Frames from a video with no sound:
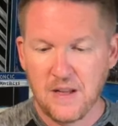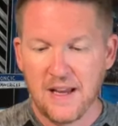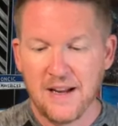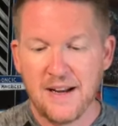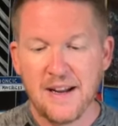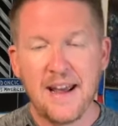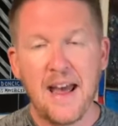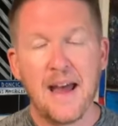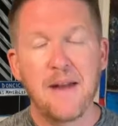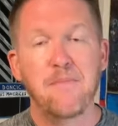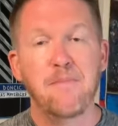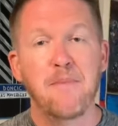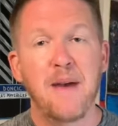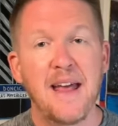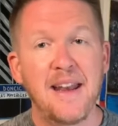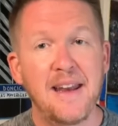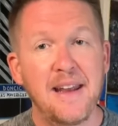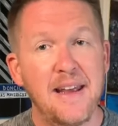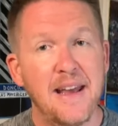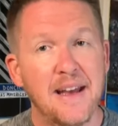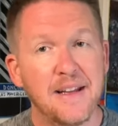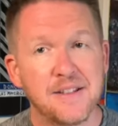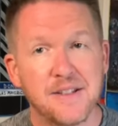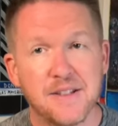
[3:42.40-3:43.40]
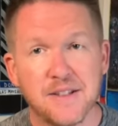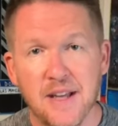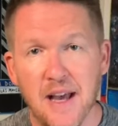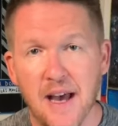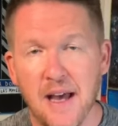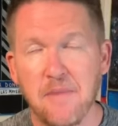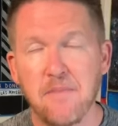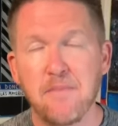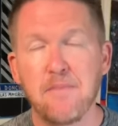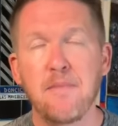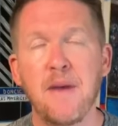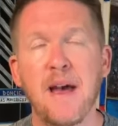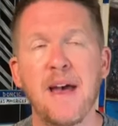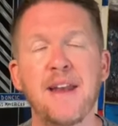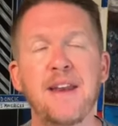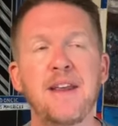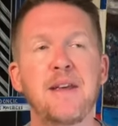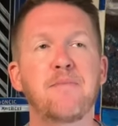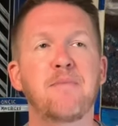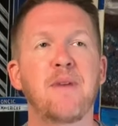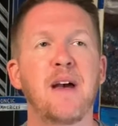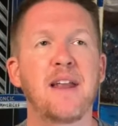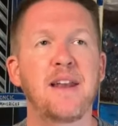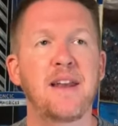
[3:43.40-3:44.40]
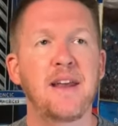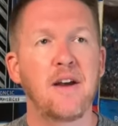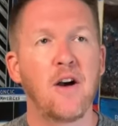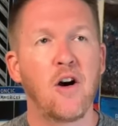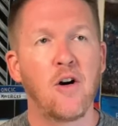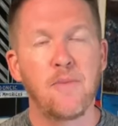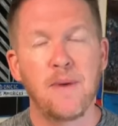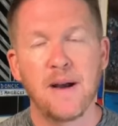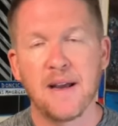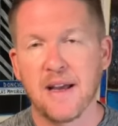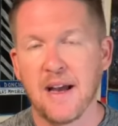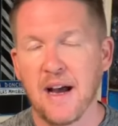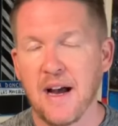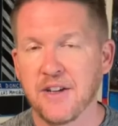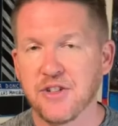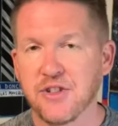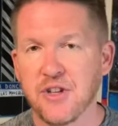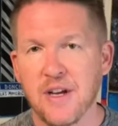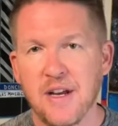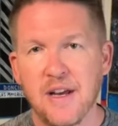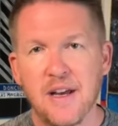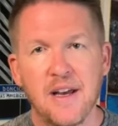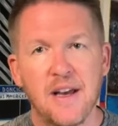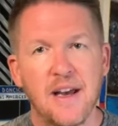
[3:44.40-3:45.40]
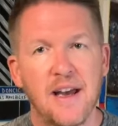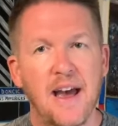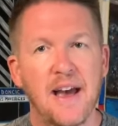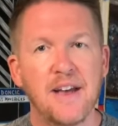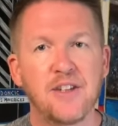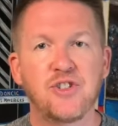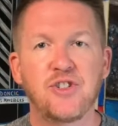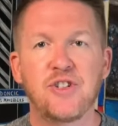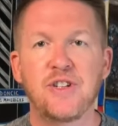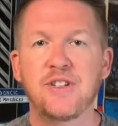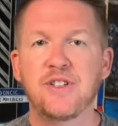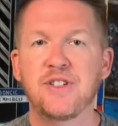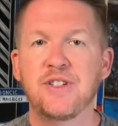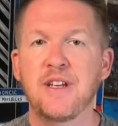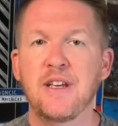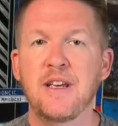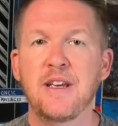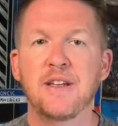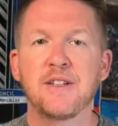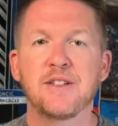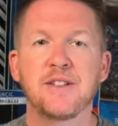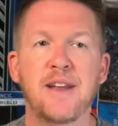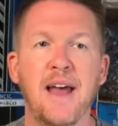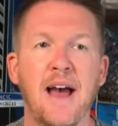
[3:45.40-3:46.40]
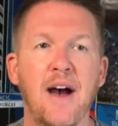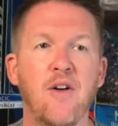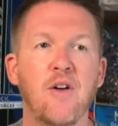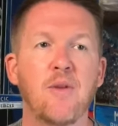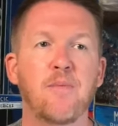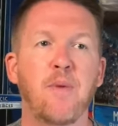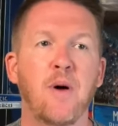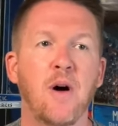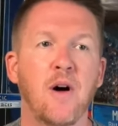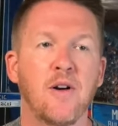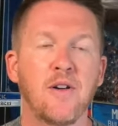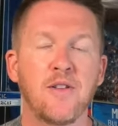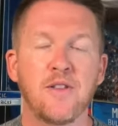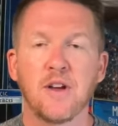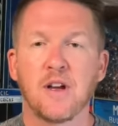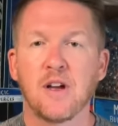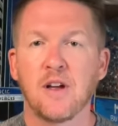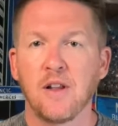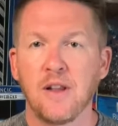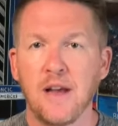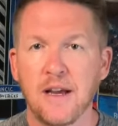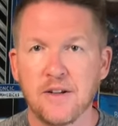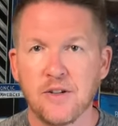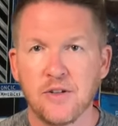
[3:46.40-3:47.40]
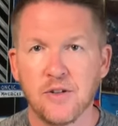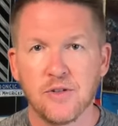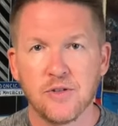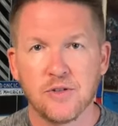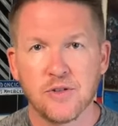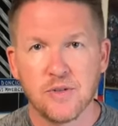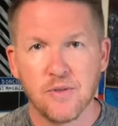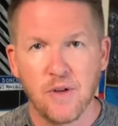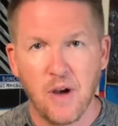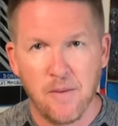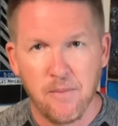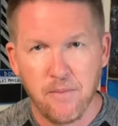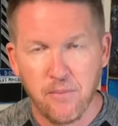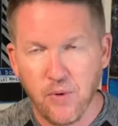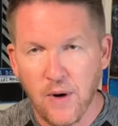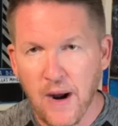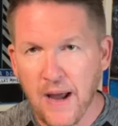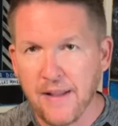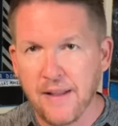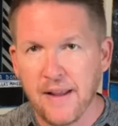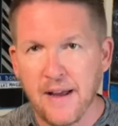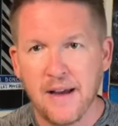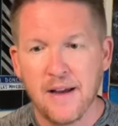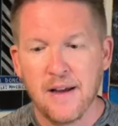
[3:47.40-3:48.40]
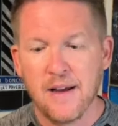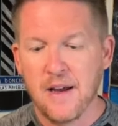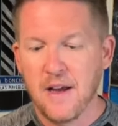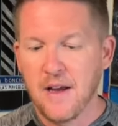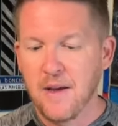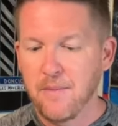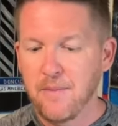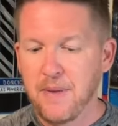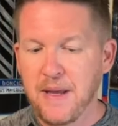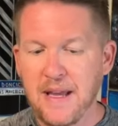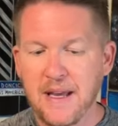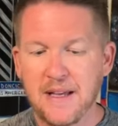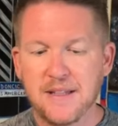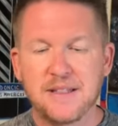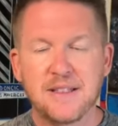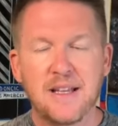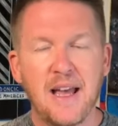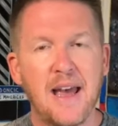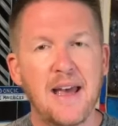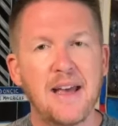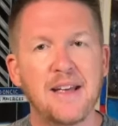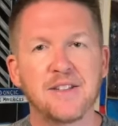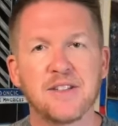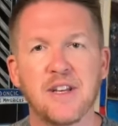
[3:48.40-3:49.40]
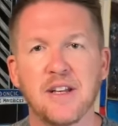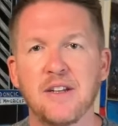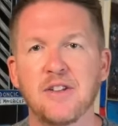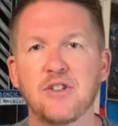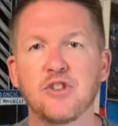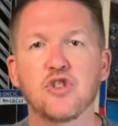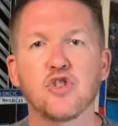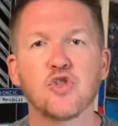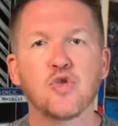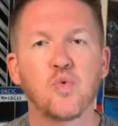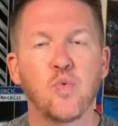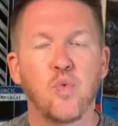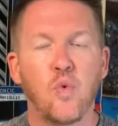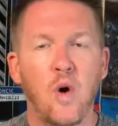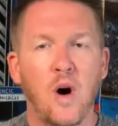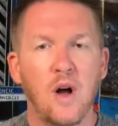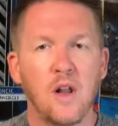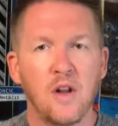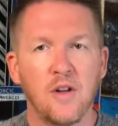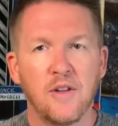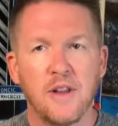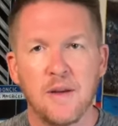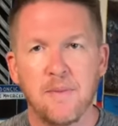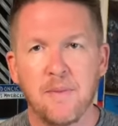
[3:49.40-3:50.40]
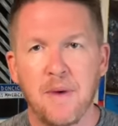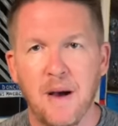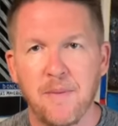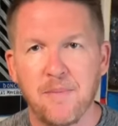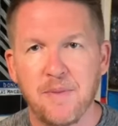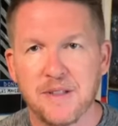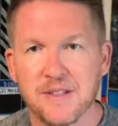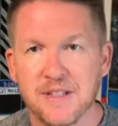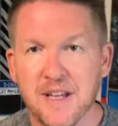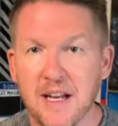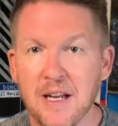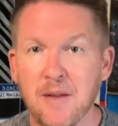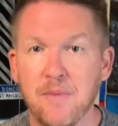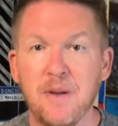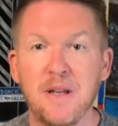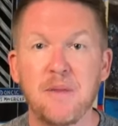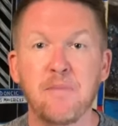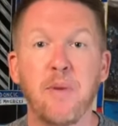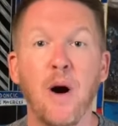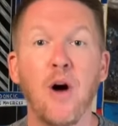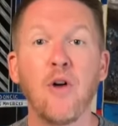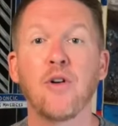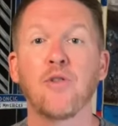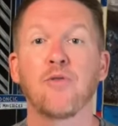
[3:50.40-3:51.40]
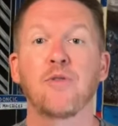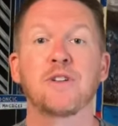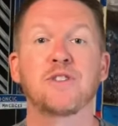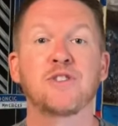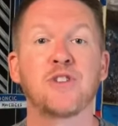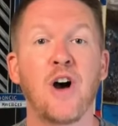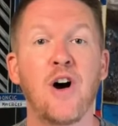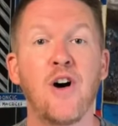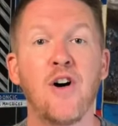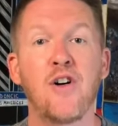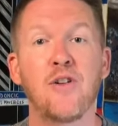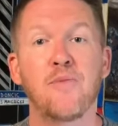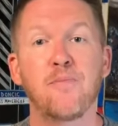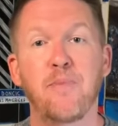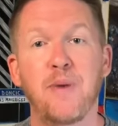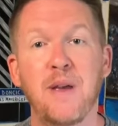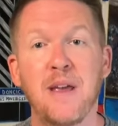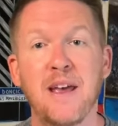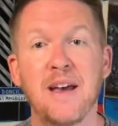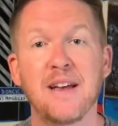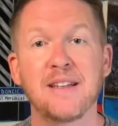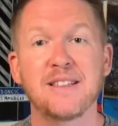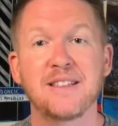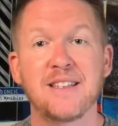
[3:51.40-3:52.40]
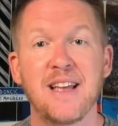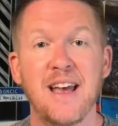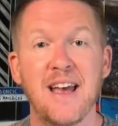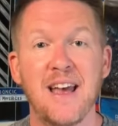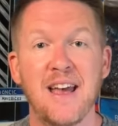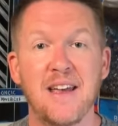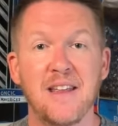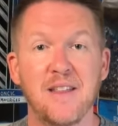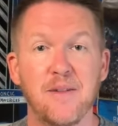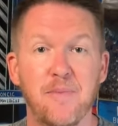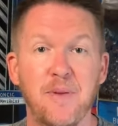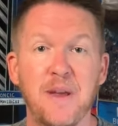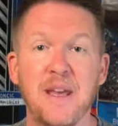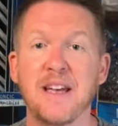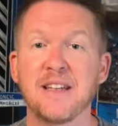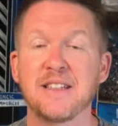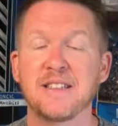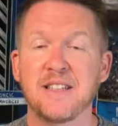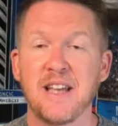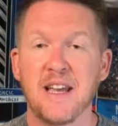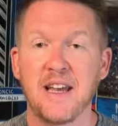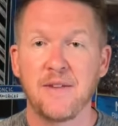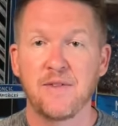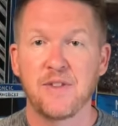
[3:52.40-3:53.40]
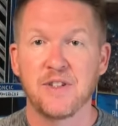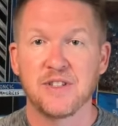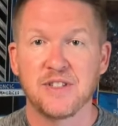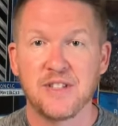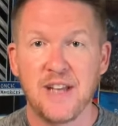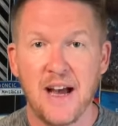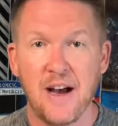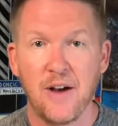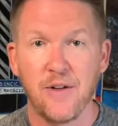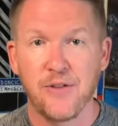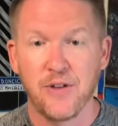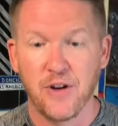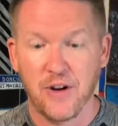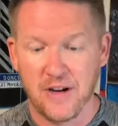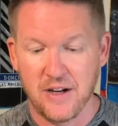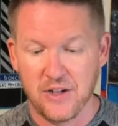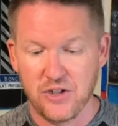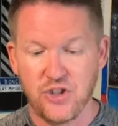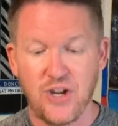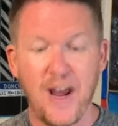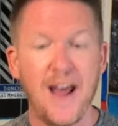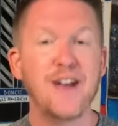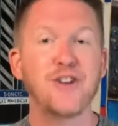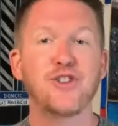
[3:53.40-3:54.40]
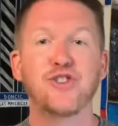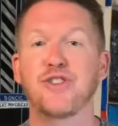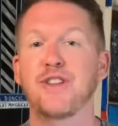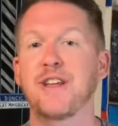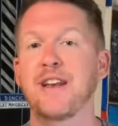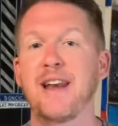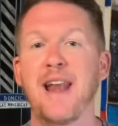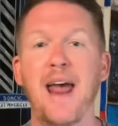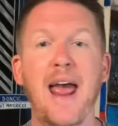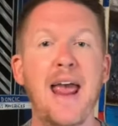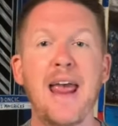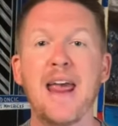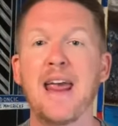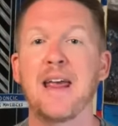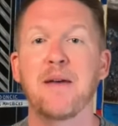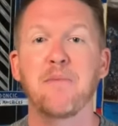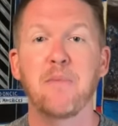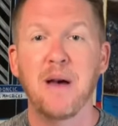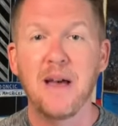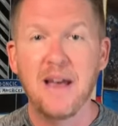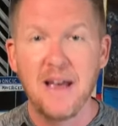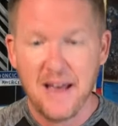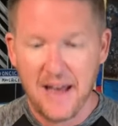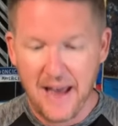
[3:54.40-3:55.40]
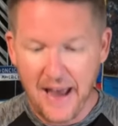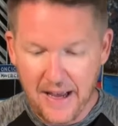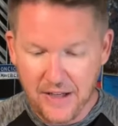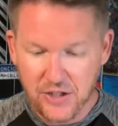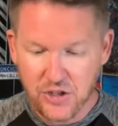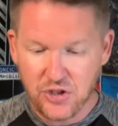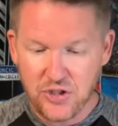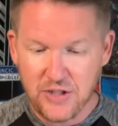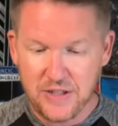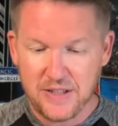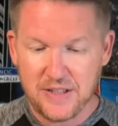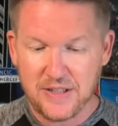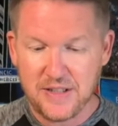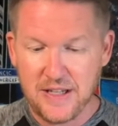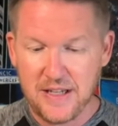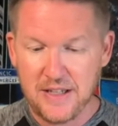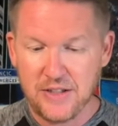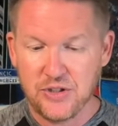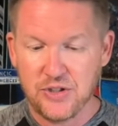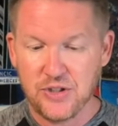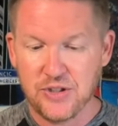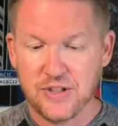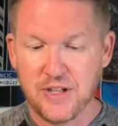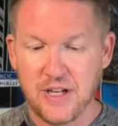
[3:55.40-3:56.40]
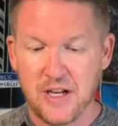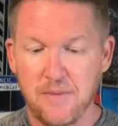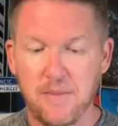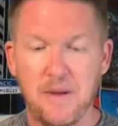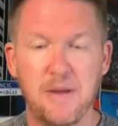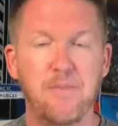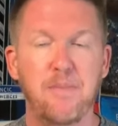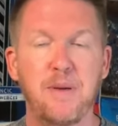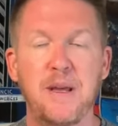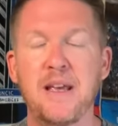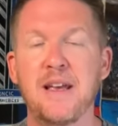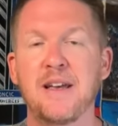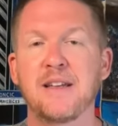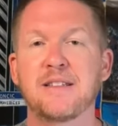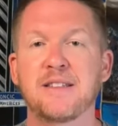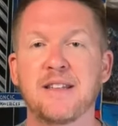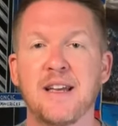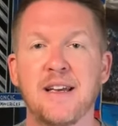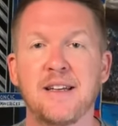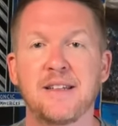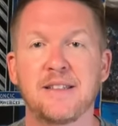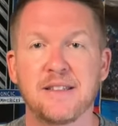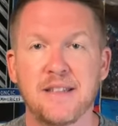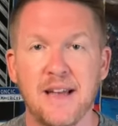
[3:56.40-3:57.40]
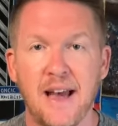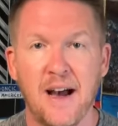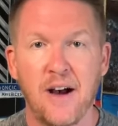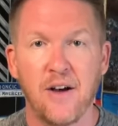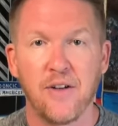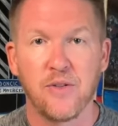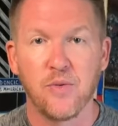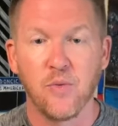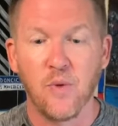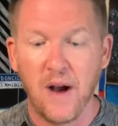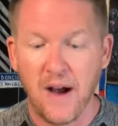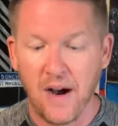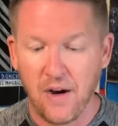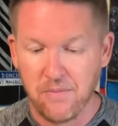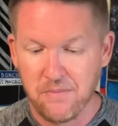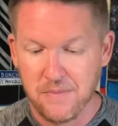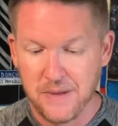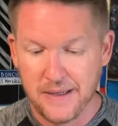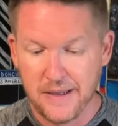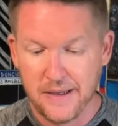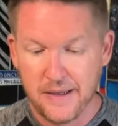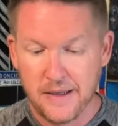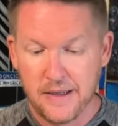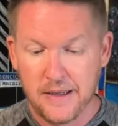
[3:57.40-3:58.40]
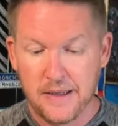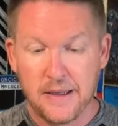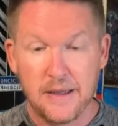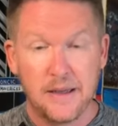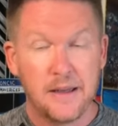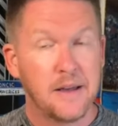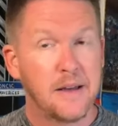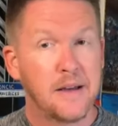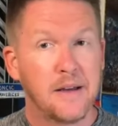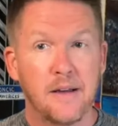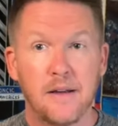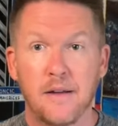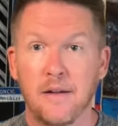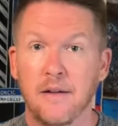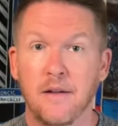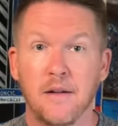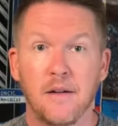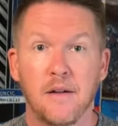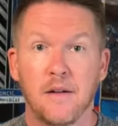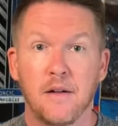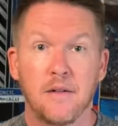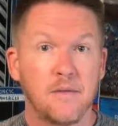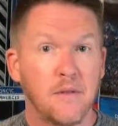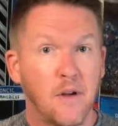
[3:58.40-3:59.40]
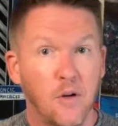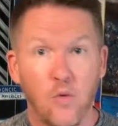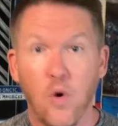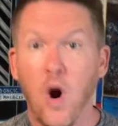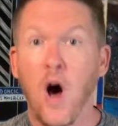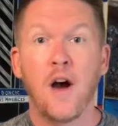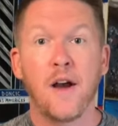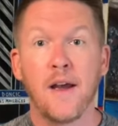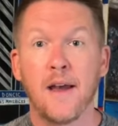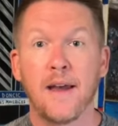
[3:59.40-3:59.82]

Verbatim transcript: And again, many had said, many, many, oh my gosh, S G C is now a part of the collector's umbrella. P S A is going to just swallow them up. It's going to be Boca Raton P S A, the P S A of the South. They're going to change the name. S G C is just going to be P S A South. Well, wrong